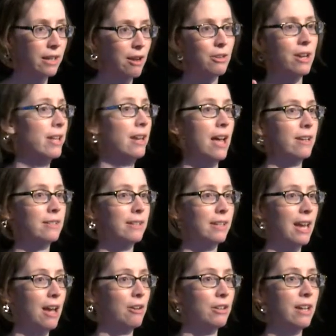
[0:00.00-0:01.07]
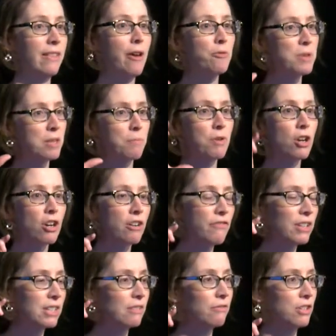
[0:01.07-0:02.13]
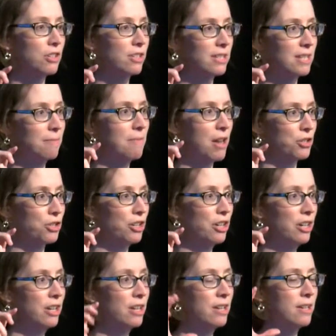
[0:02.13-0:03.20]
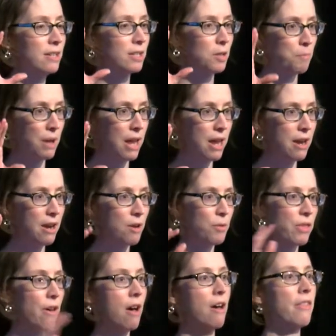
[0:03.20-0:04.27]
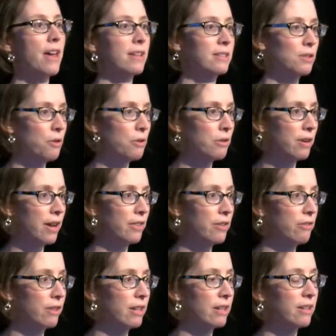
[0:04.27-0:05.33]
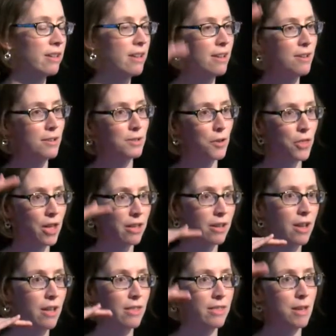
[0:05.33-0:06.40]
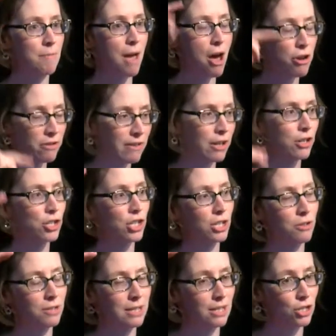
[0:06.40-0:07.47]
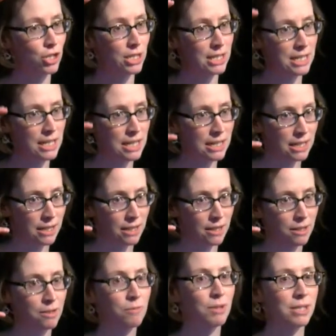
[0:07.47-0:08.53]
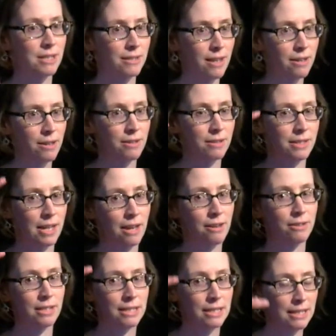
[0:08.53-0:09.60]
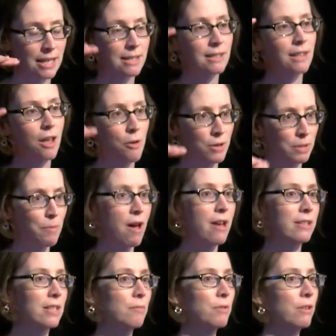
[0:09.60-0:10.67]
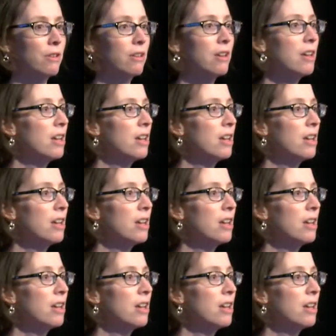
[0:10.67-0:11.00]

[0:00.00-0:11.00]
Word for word: in, in Addison County, and that would be the perfect efficiency measure to pair with all that solar on the grid so that the amount of energy usage needed once the sun goes down is as low as possible.